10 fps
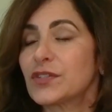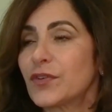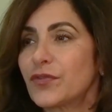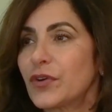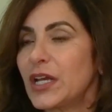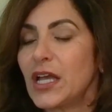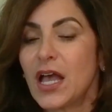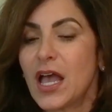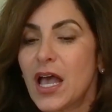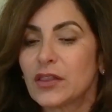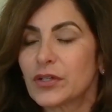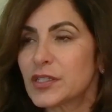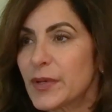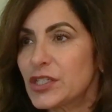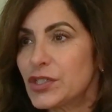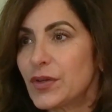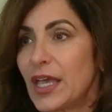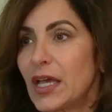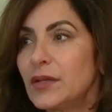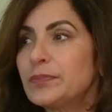for free. Learn as much as you
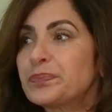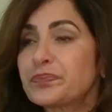can